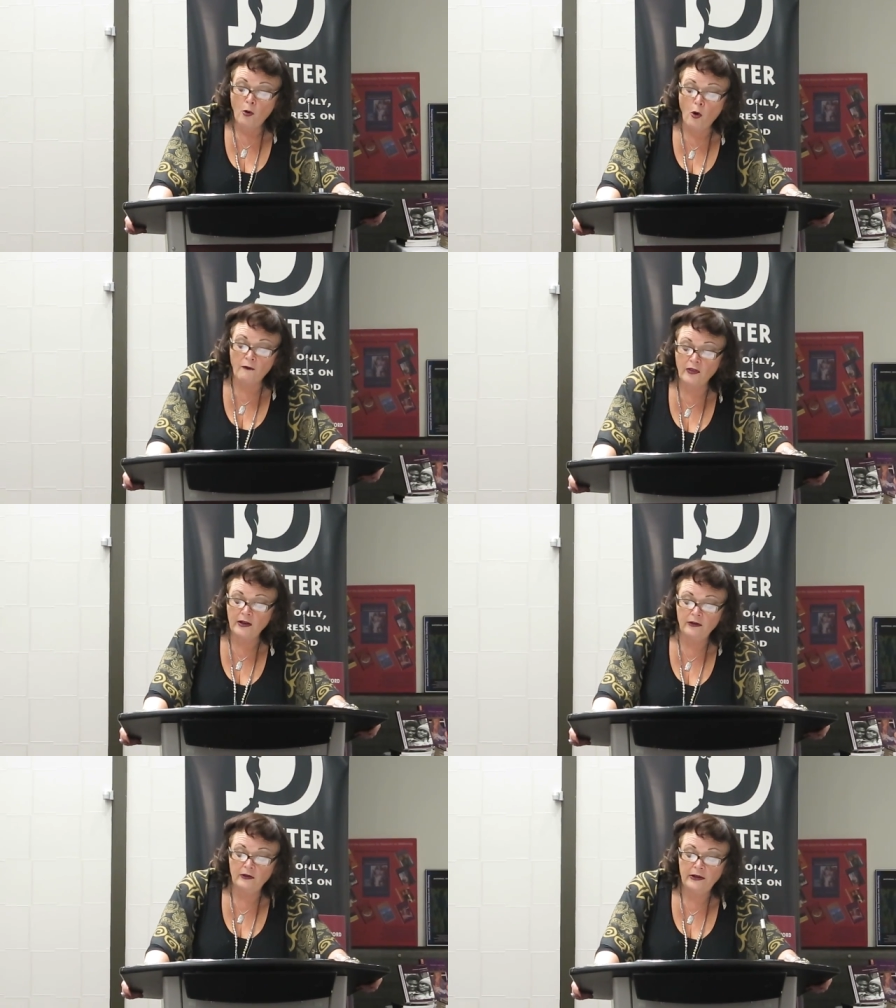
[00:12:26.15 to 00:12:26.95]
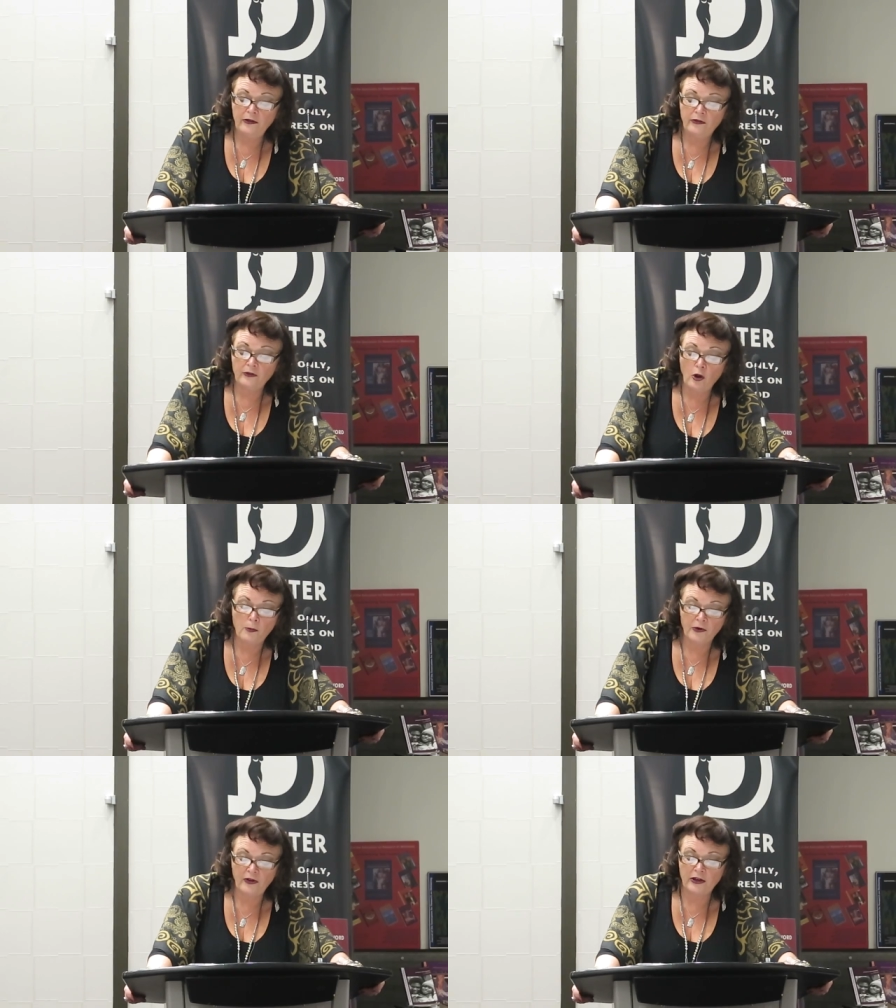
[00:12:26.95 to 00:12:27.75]
Moreover, these
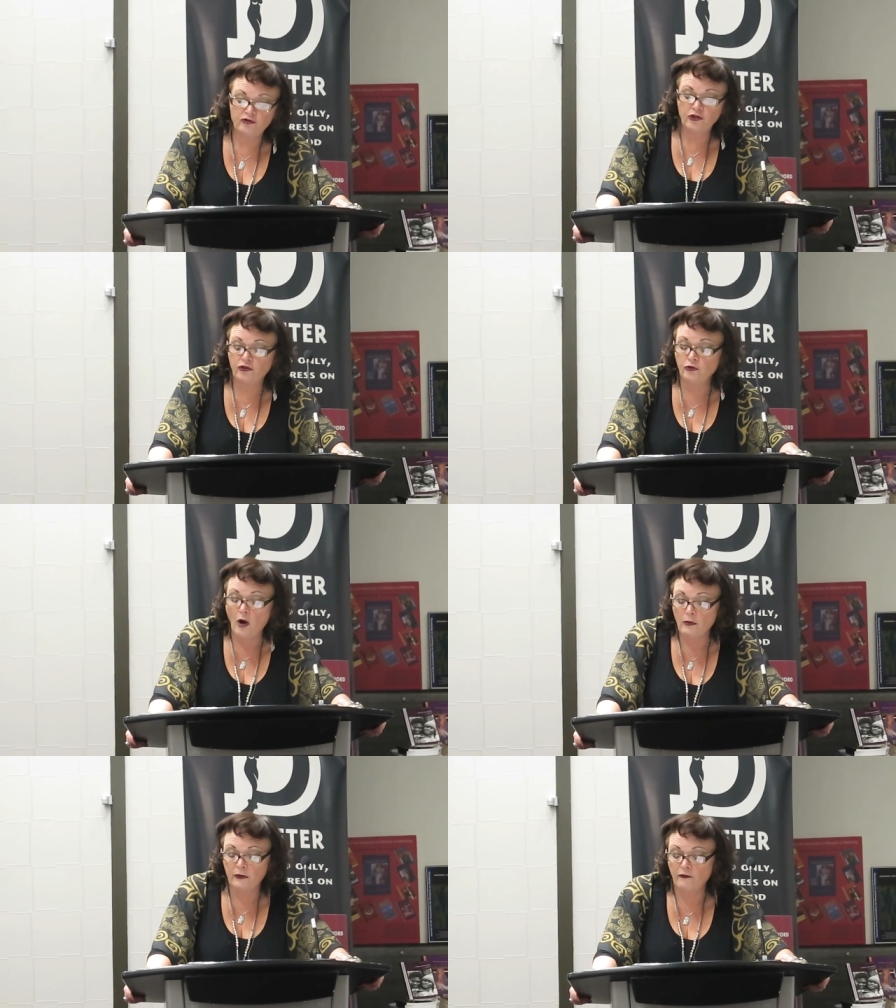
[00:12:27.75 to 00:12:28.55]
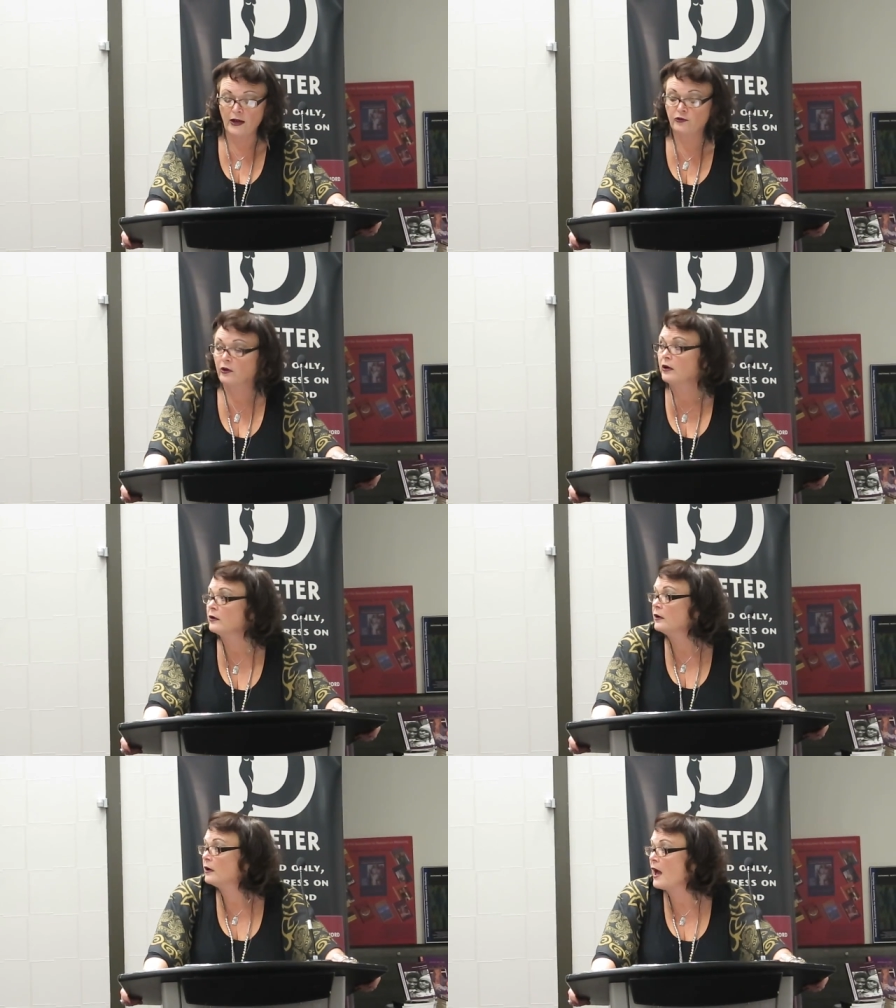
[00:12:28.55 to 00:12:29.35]
low percentages do not reflect or
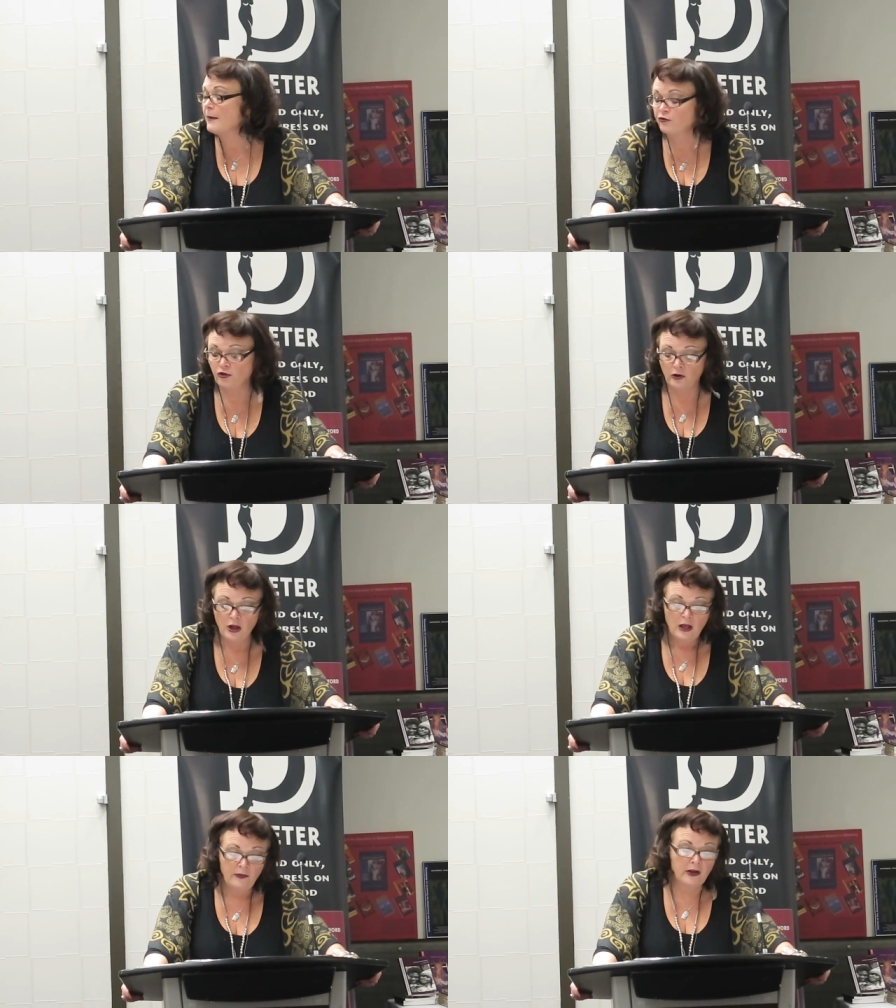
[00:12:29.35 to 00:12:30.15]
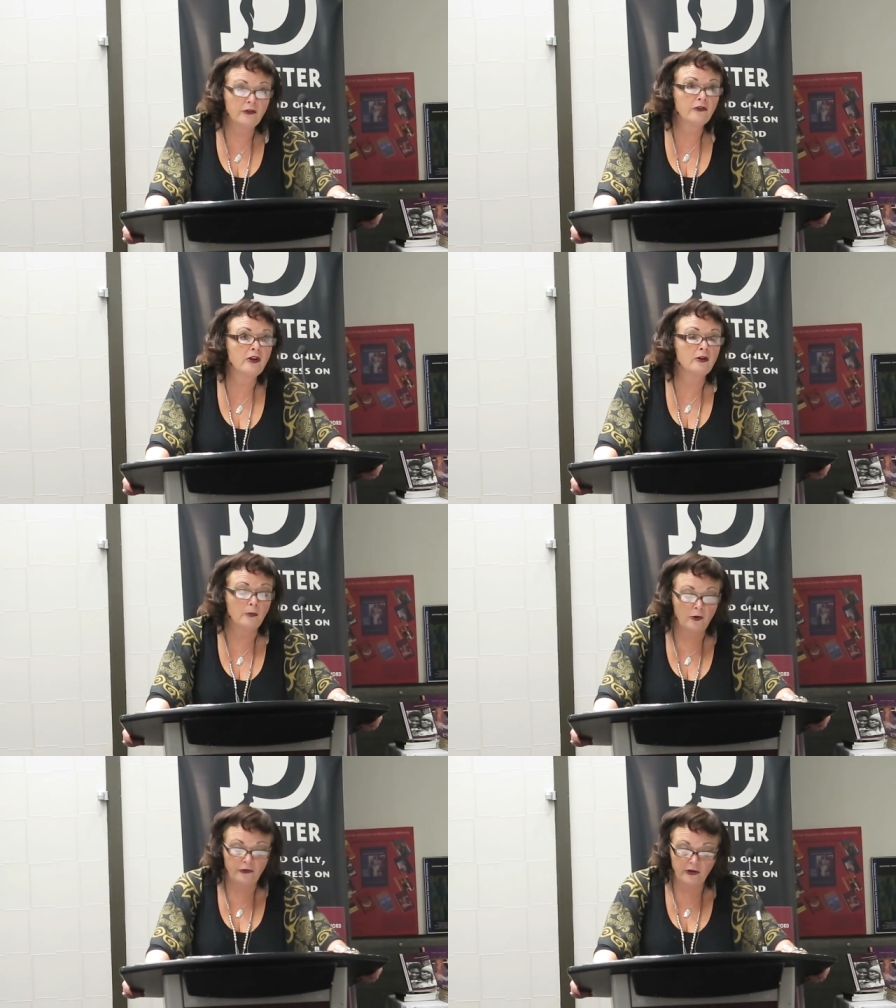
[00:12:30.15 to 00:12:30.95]
capture the
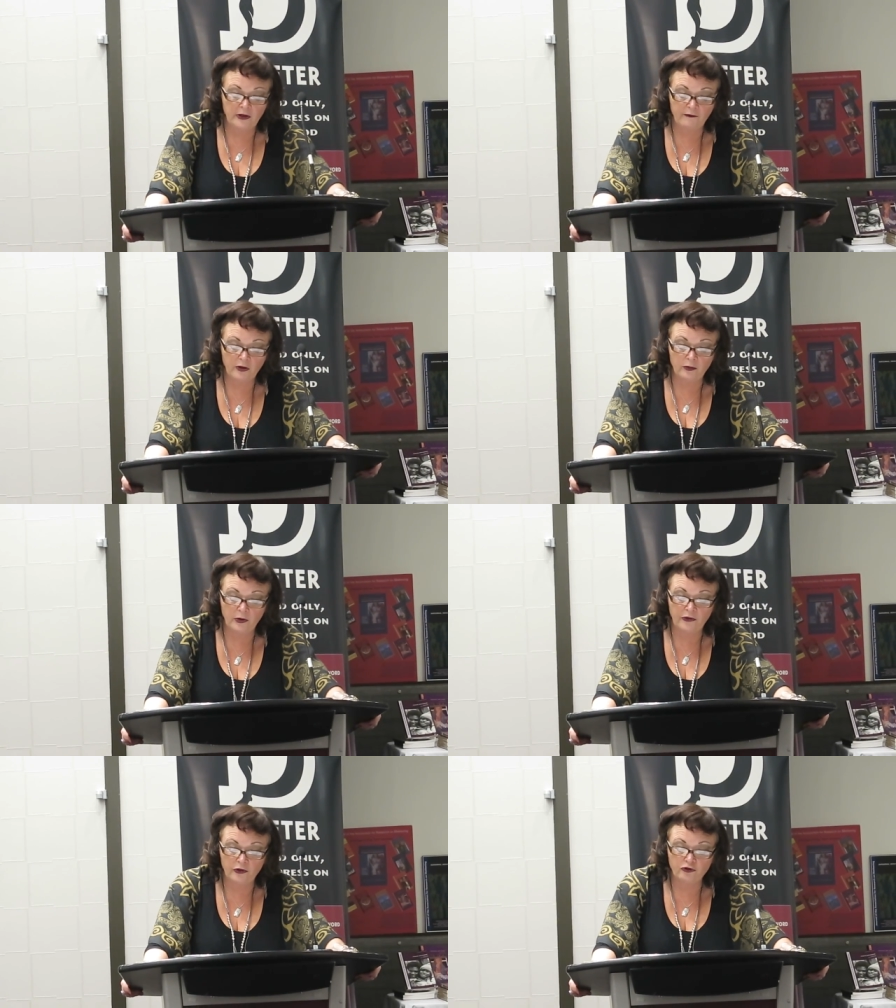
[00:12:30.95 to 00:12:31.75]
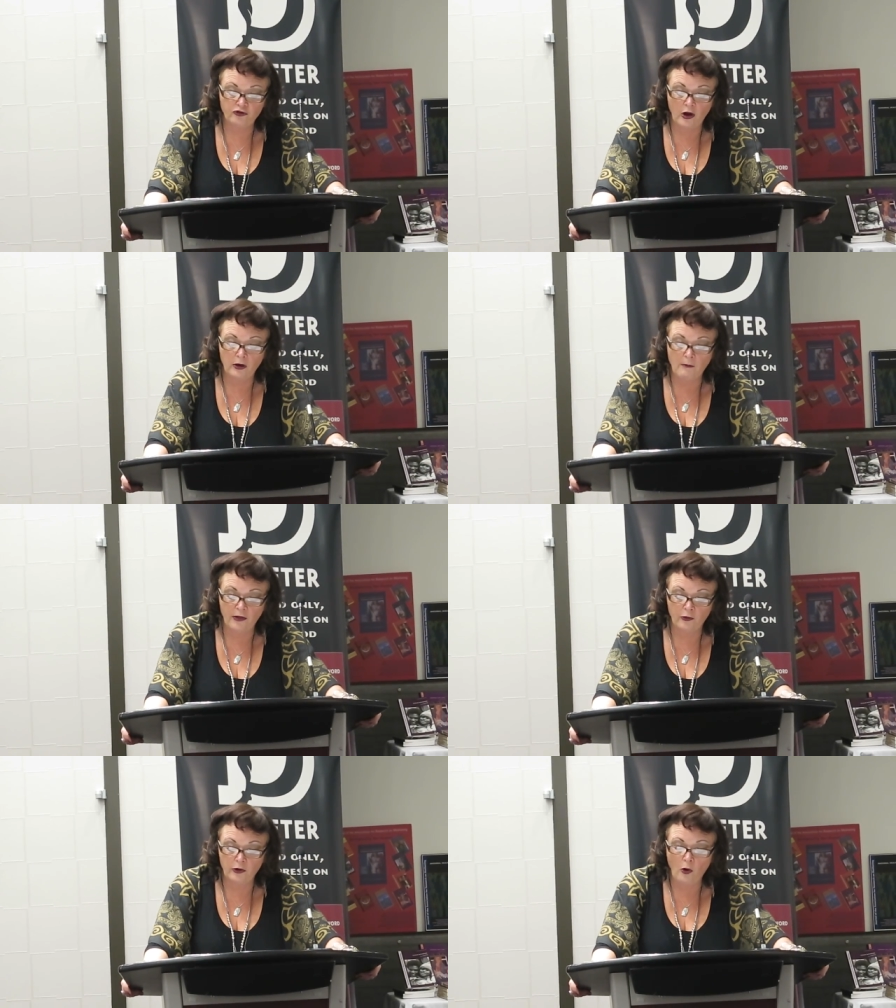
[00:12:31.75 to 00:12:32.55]
considerable and significant research done on
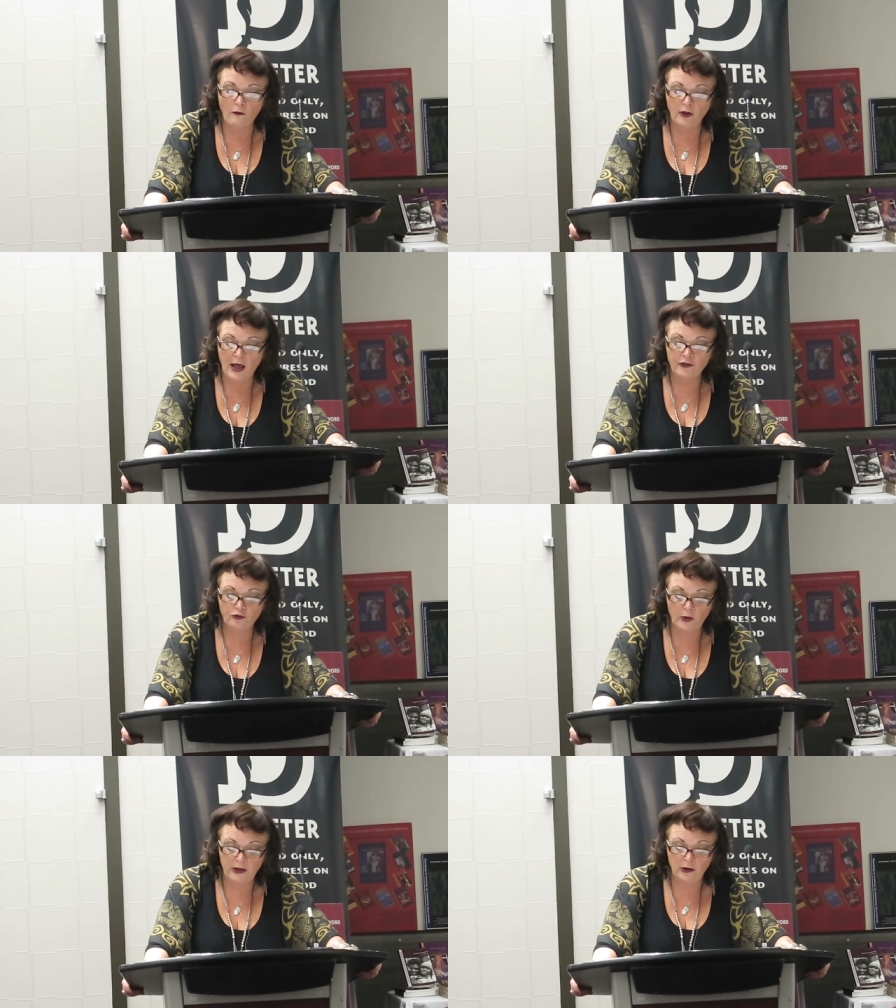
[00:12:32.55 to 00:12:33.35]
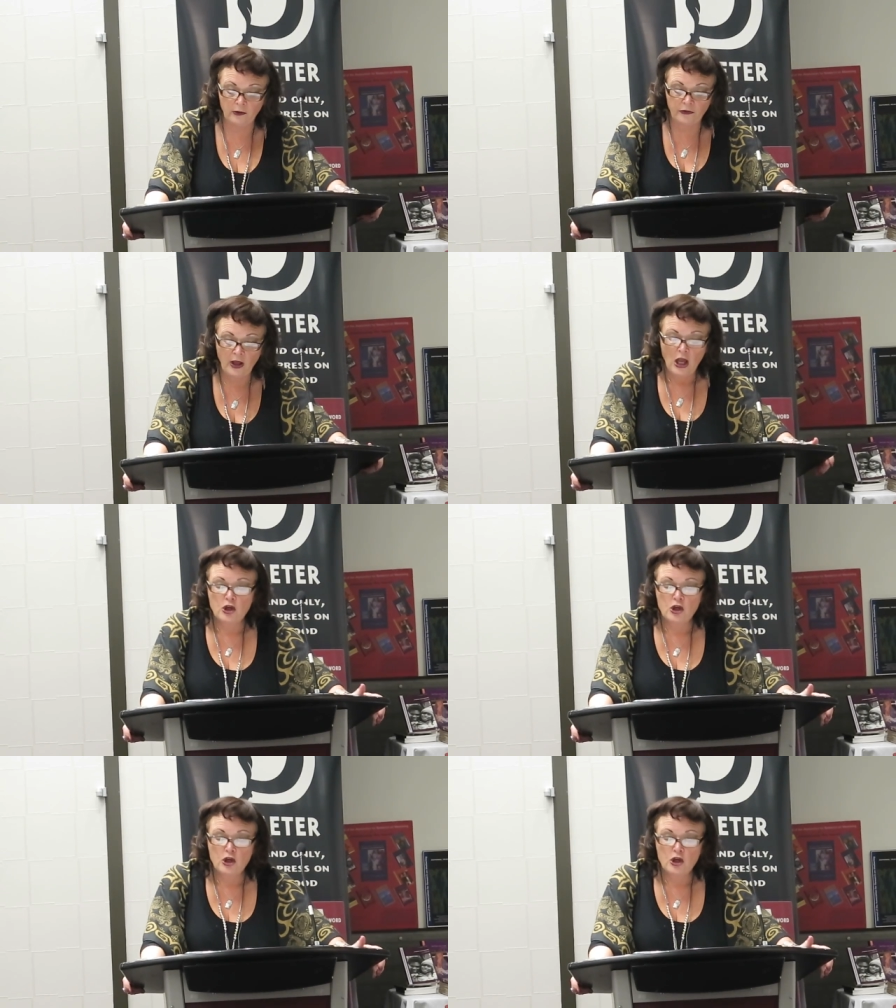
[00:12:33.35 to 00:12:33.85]
motherhood over the last 20 years.